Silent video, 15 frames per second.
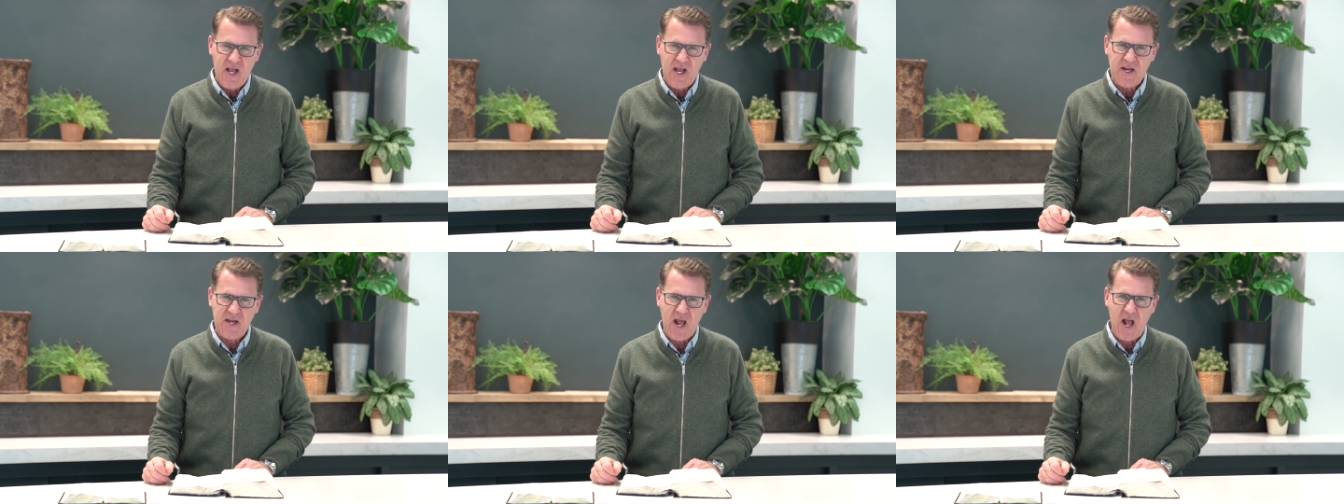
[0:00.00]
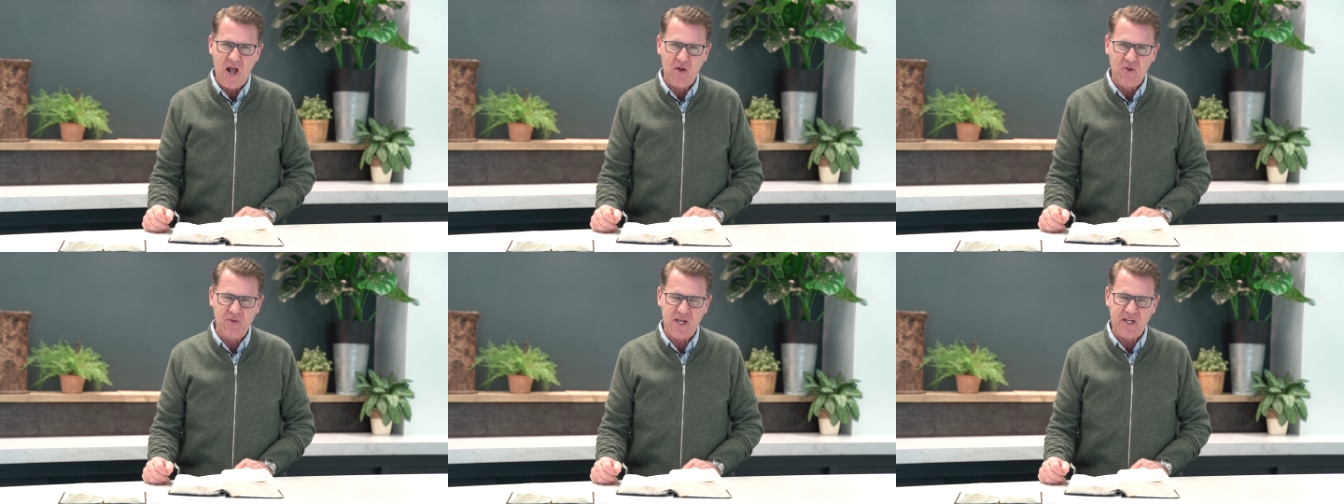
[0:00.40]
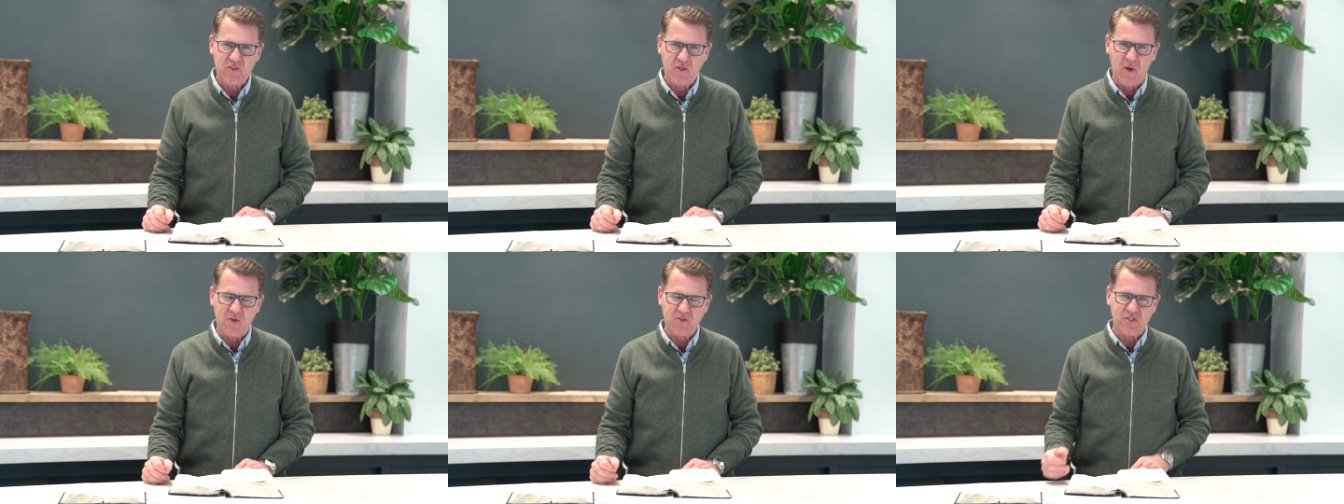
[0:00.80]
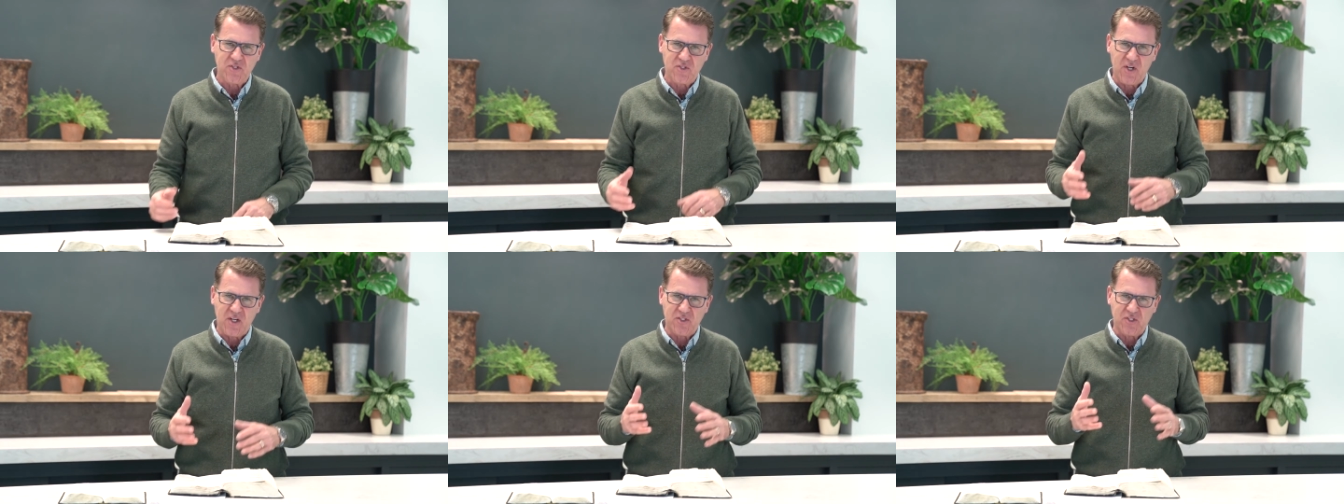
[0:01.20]
and how that
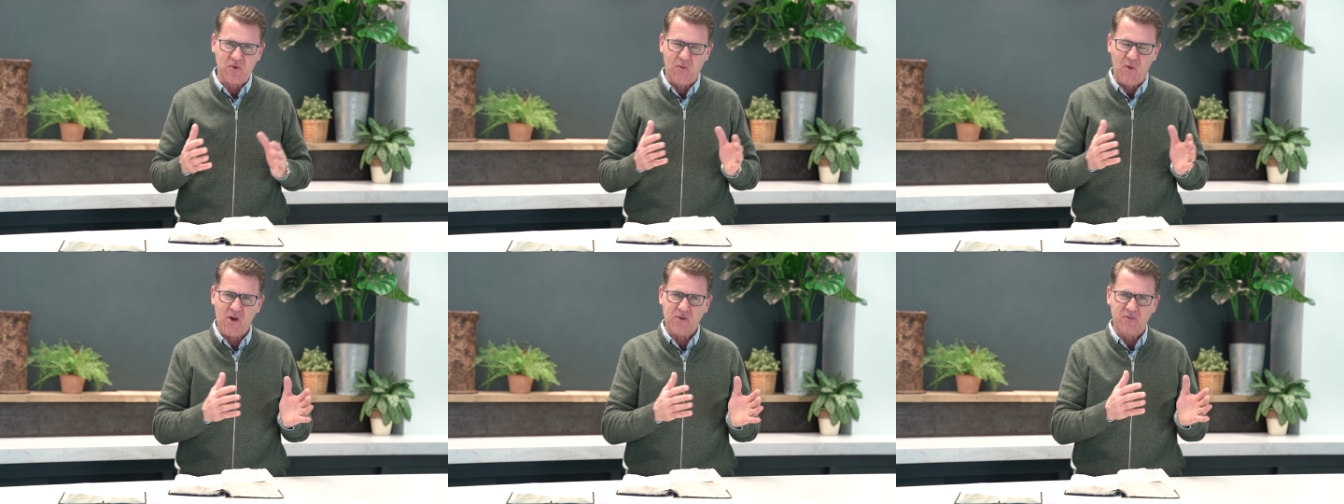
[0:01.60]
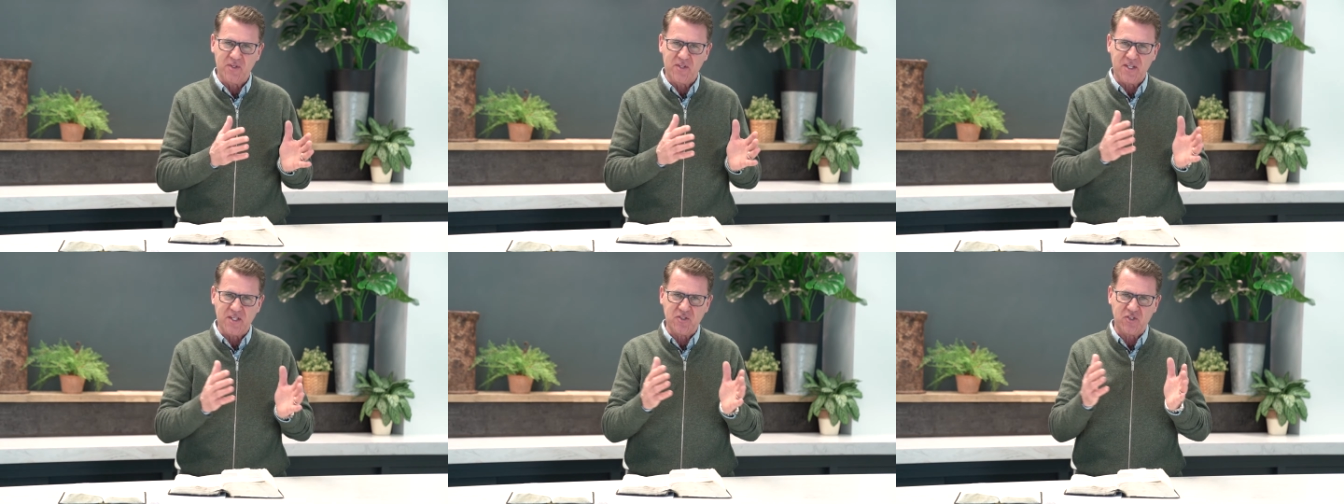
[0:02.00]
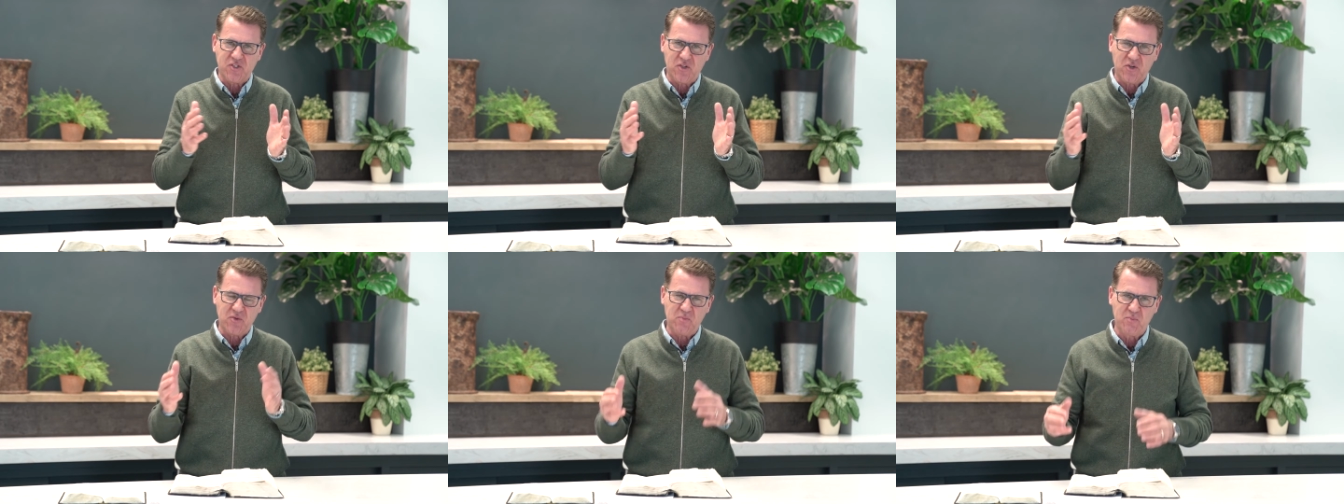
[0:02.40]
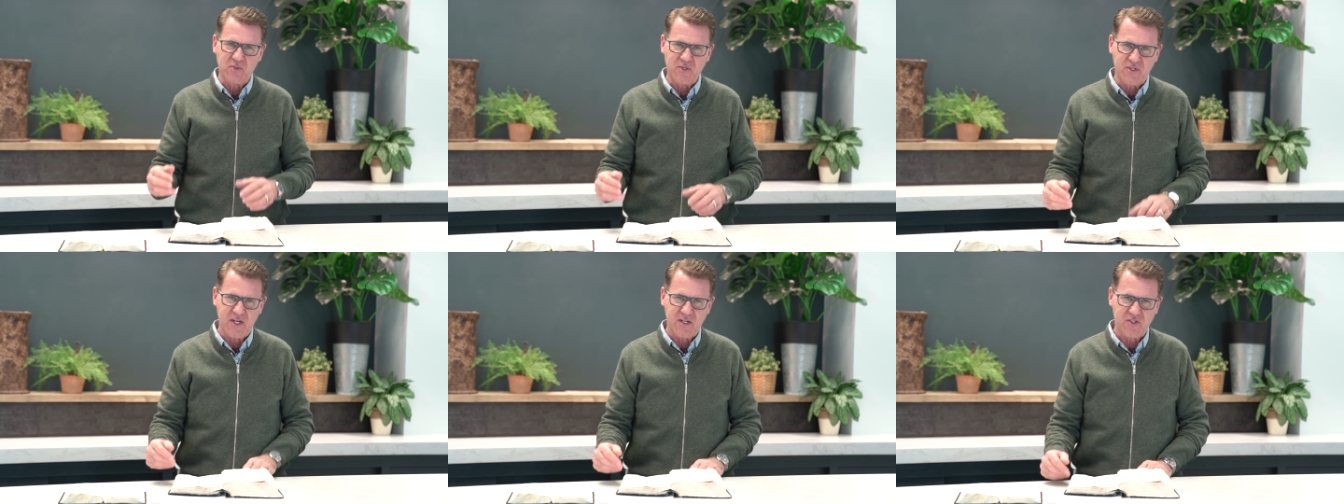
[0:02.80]
causes us to walk within certain
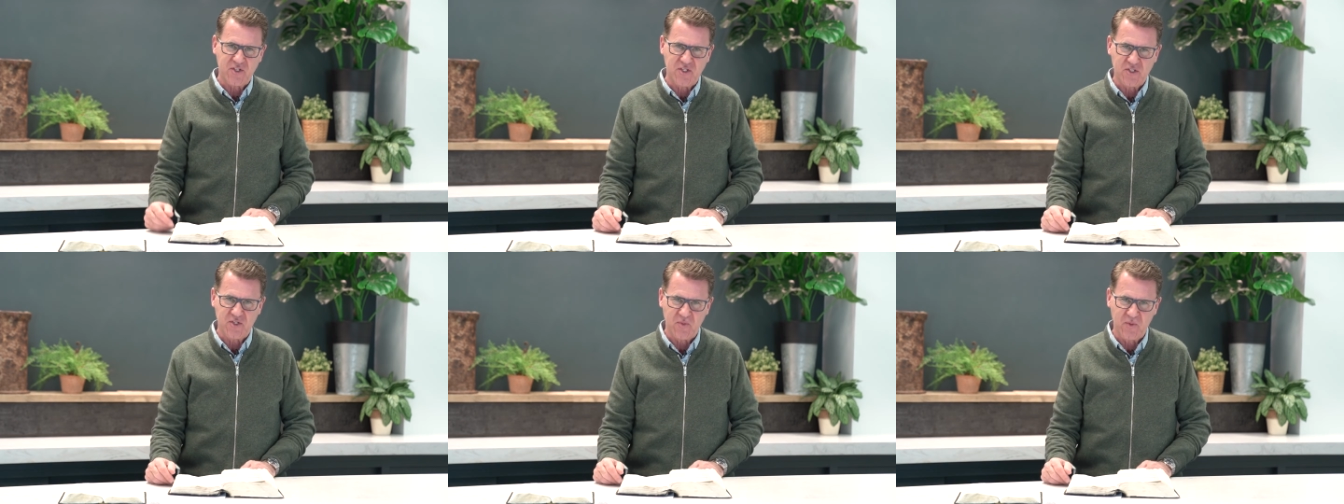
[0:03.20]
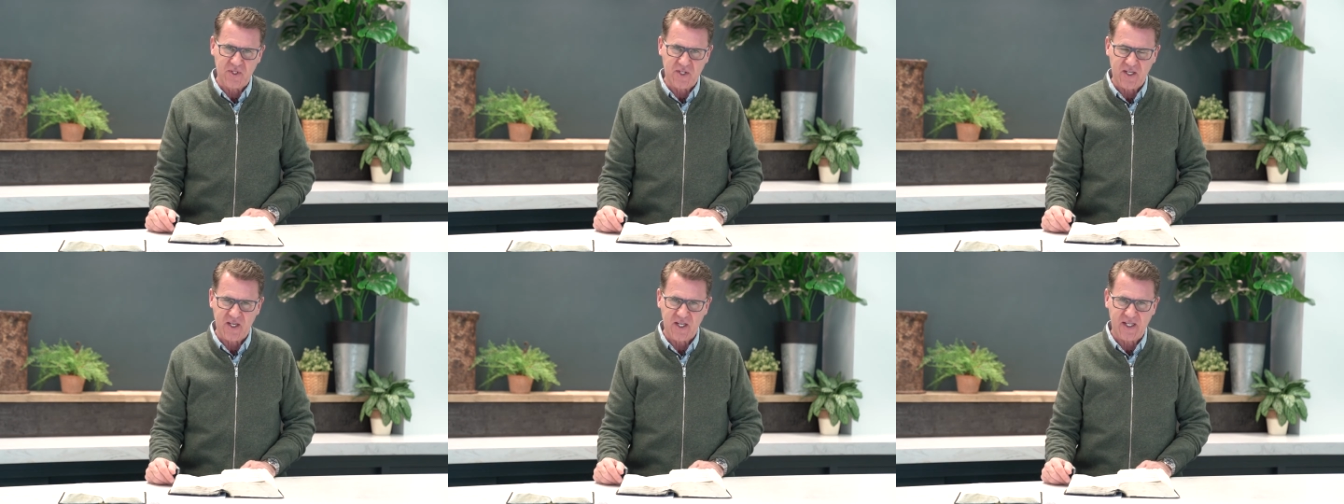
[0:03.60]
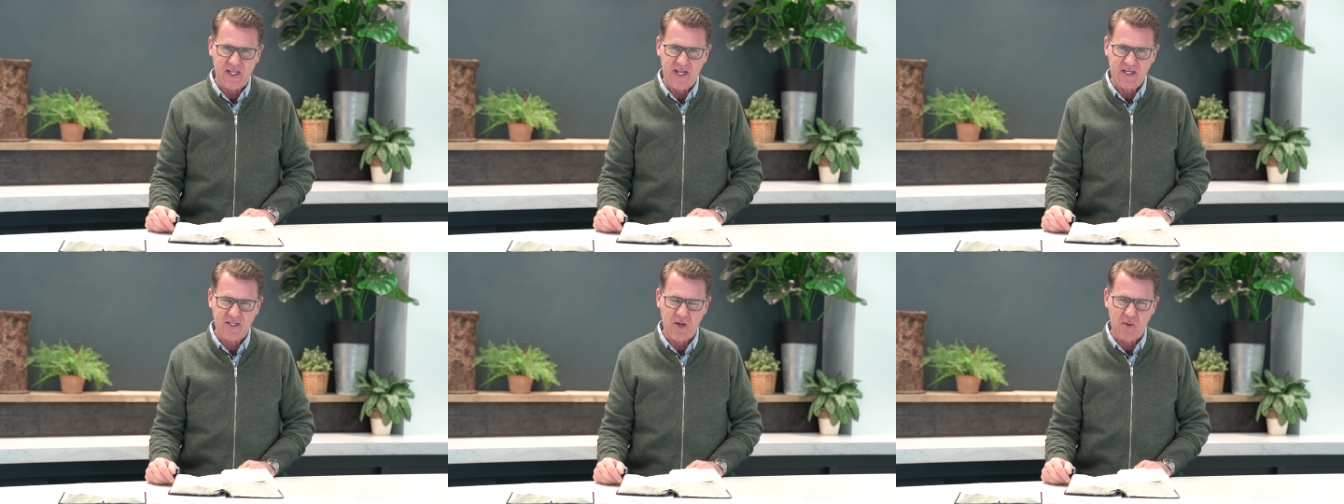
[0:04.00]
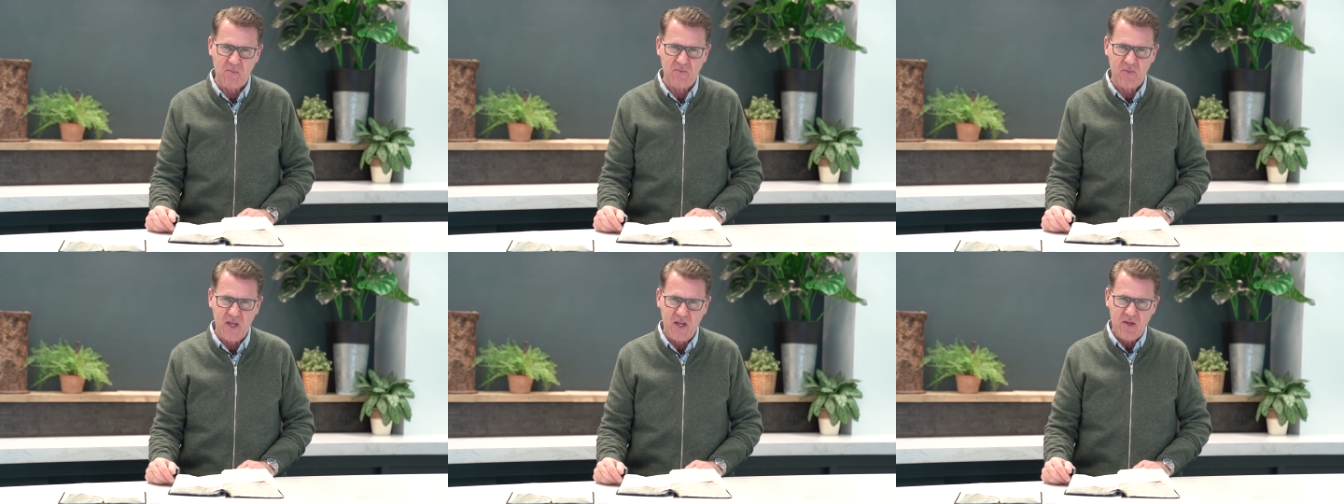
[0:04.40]
positions within the kingdom